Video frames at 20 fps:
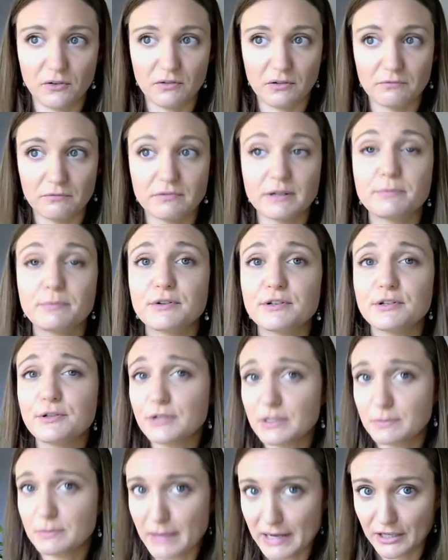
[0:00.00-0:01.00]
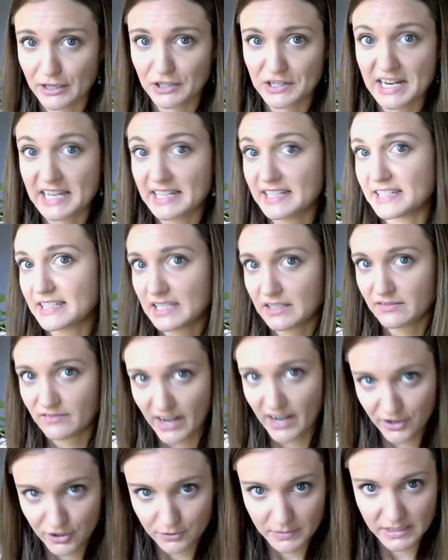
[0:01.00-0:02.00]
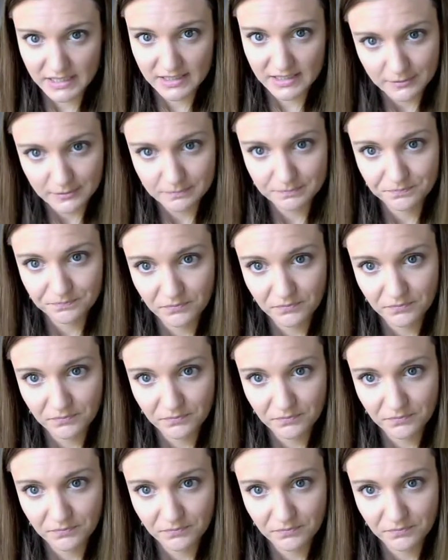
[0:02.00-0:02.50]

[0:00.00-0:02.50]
or reproduce better in its environment.